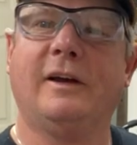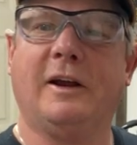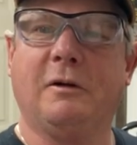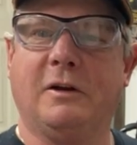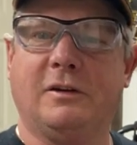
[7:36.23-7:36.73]

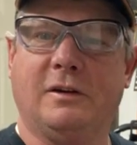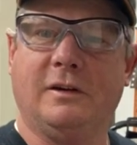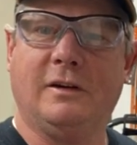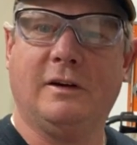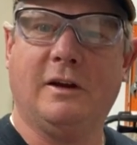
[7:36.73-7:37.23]
Anyways,
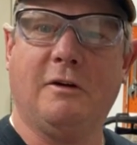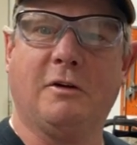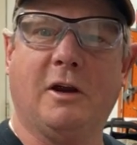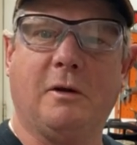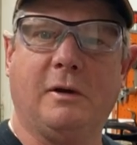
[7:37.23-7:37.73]
have a
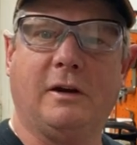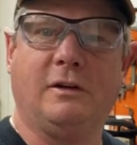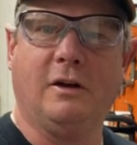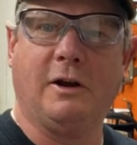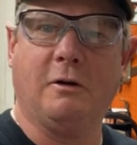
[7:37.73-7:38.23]
great
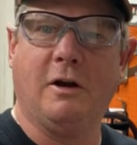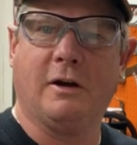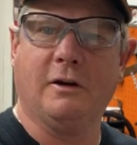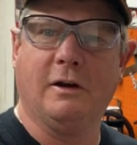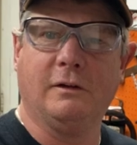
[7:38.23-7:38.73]
week. Donnie
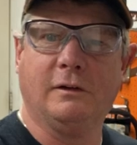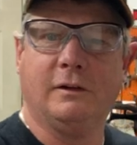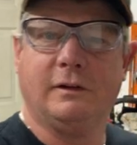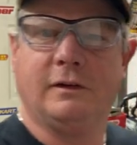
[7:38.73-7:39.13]
Walker out.